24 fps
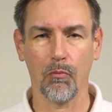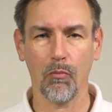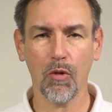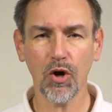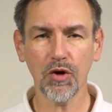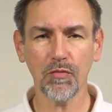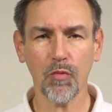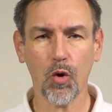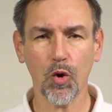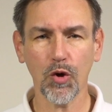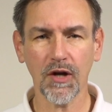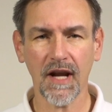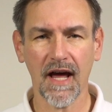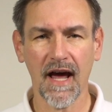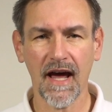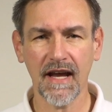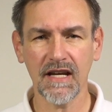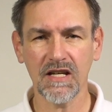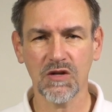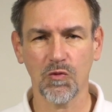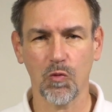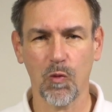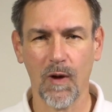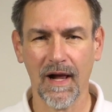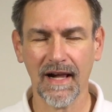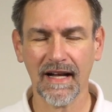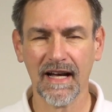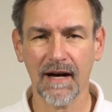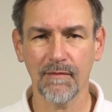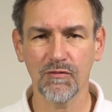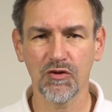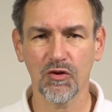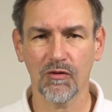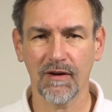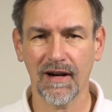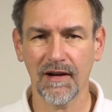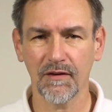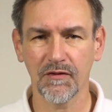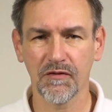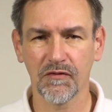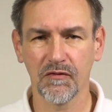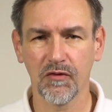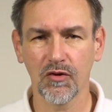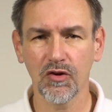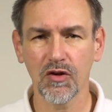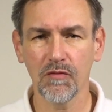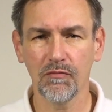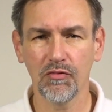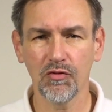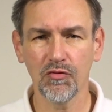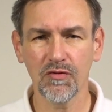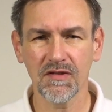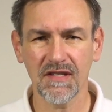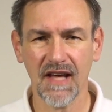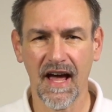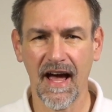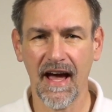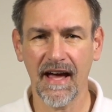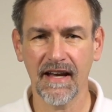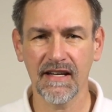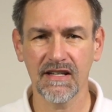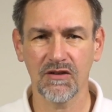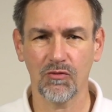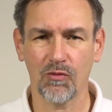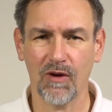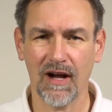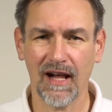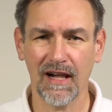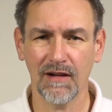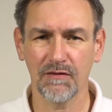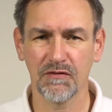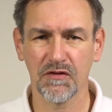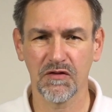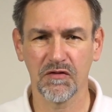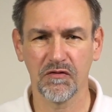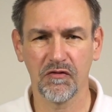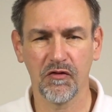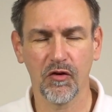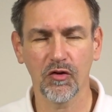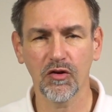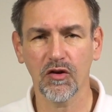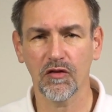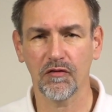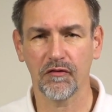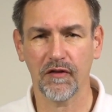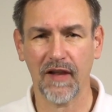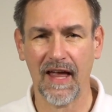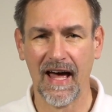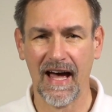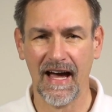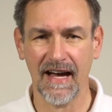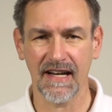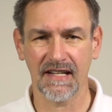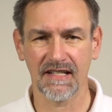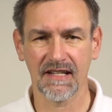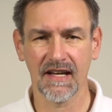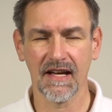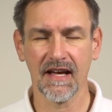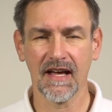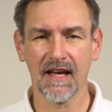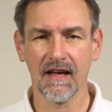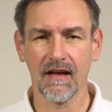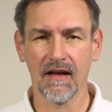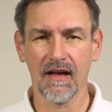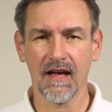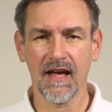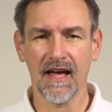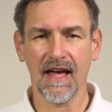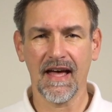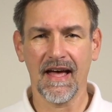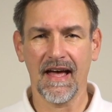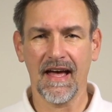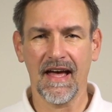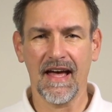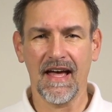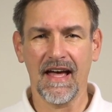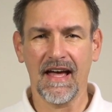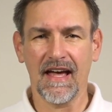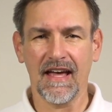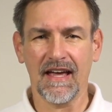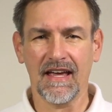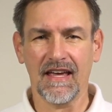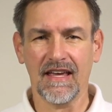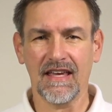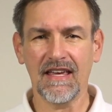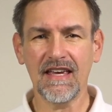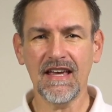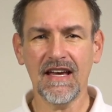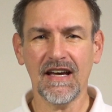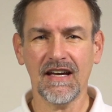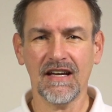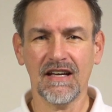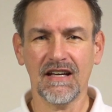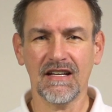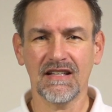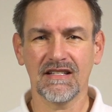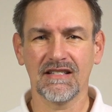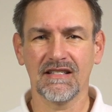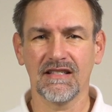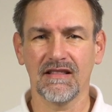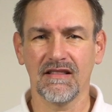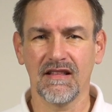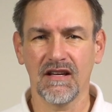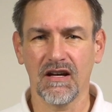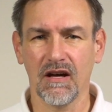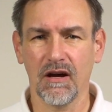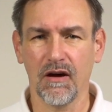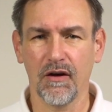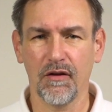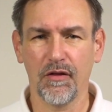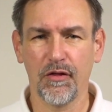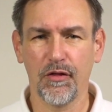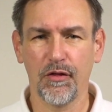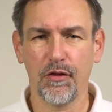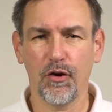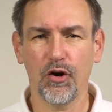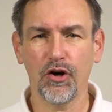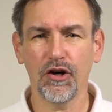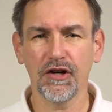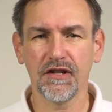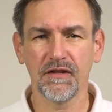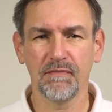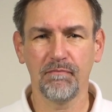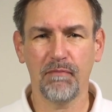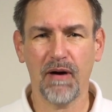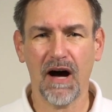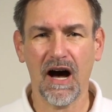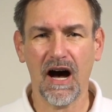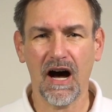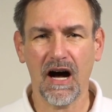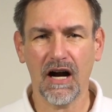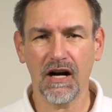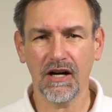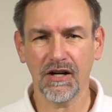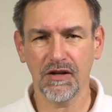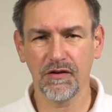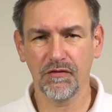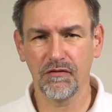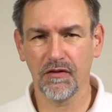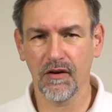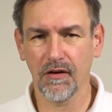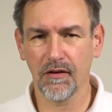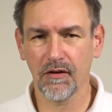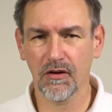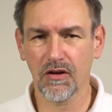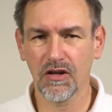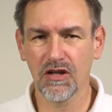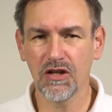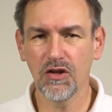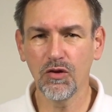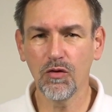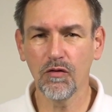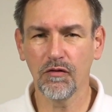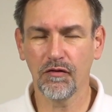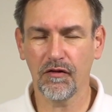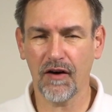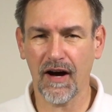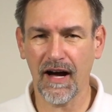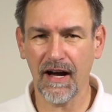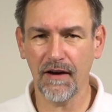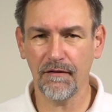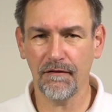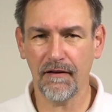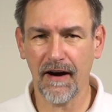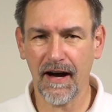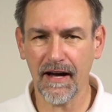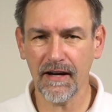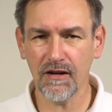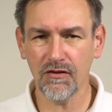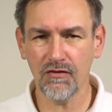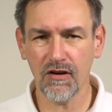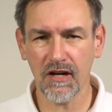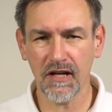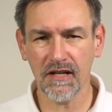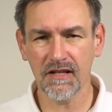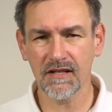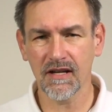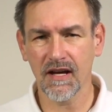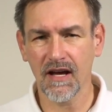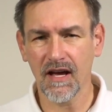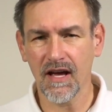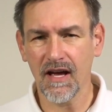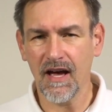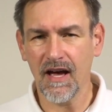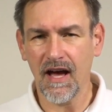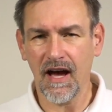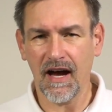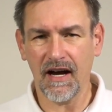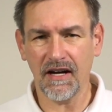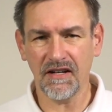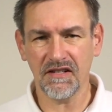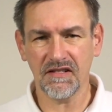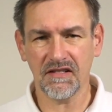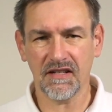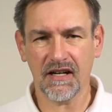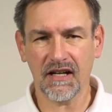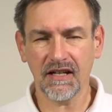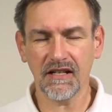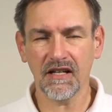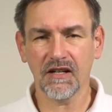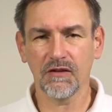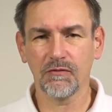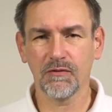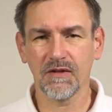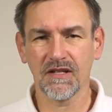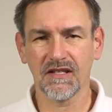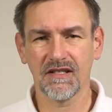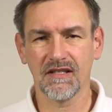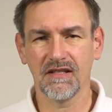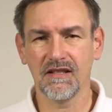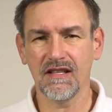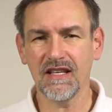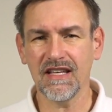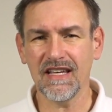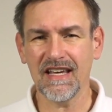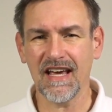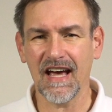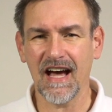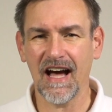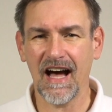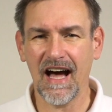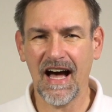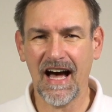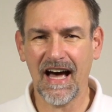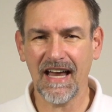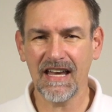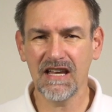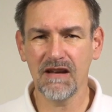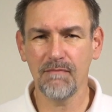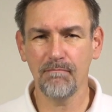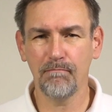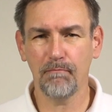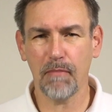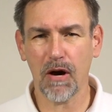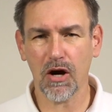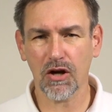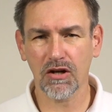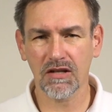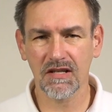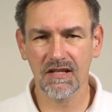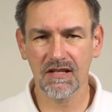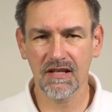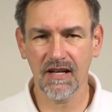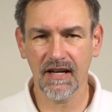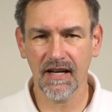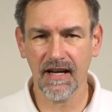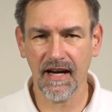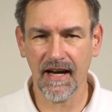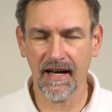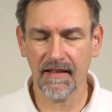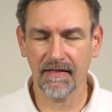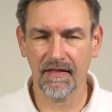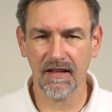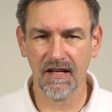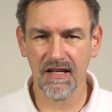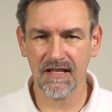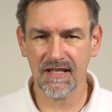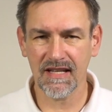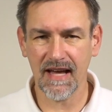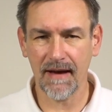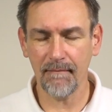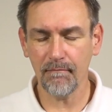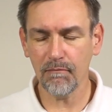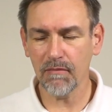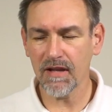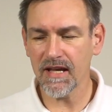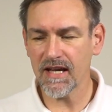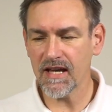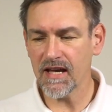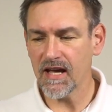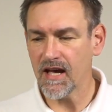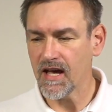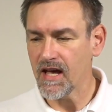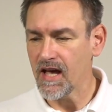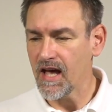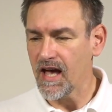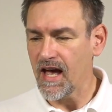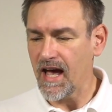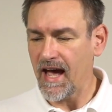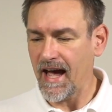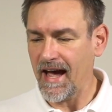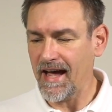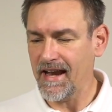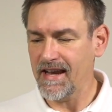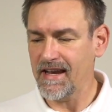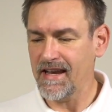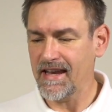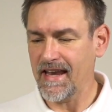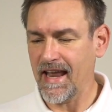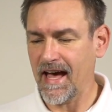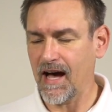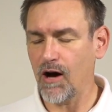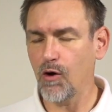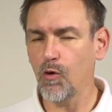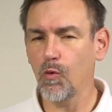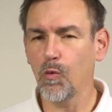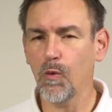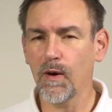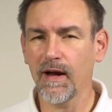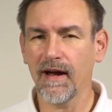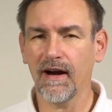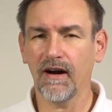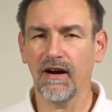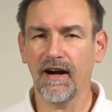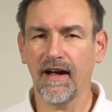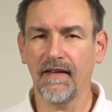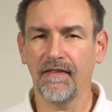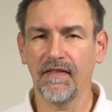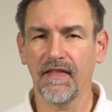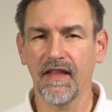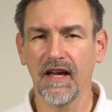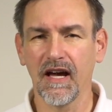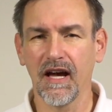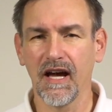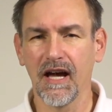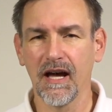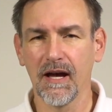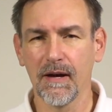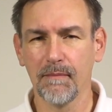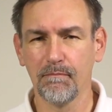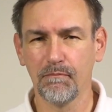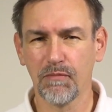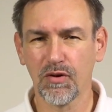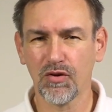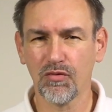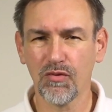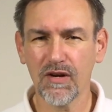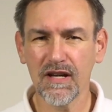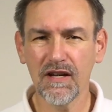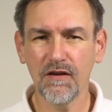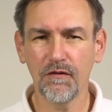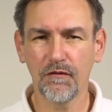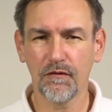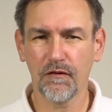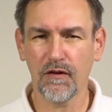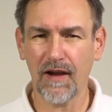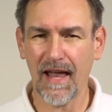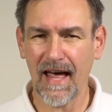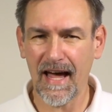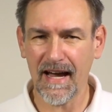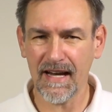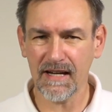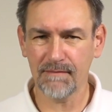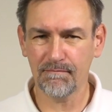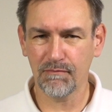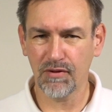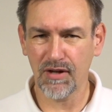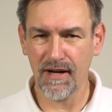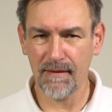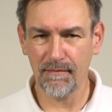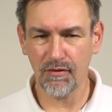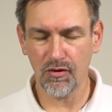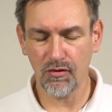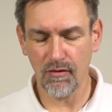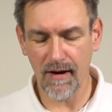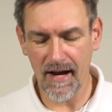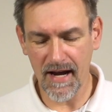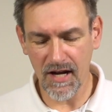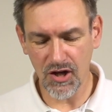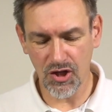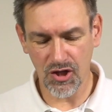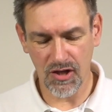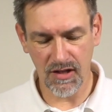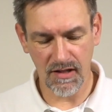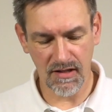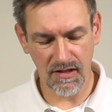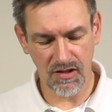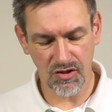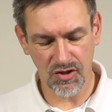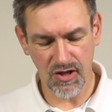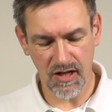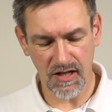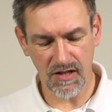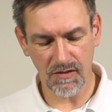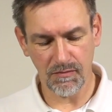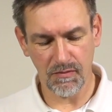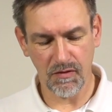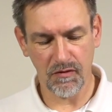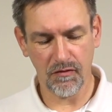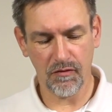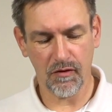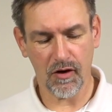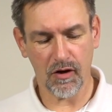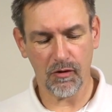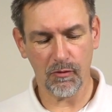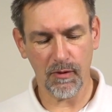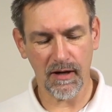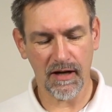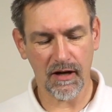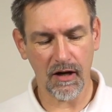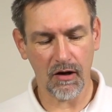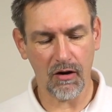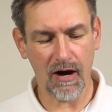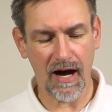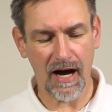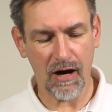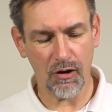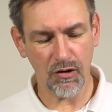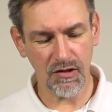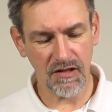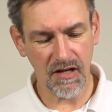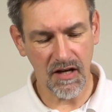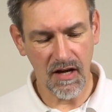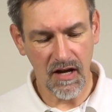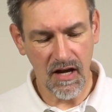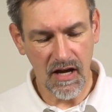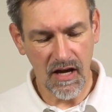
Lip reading: Moin Moin and welcome to Ralfs Foto-Bude and Ralfs Photo Flight. Here is the third part for the Q500. I started with the unboxing and assembly, and now we are at the pre-flight preparations just before we go out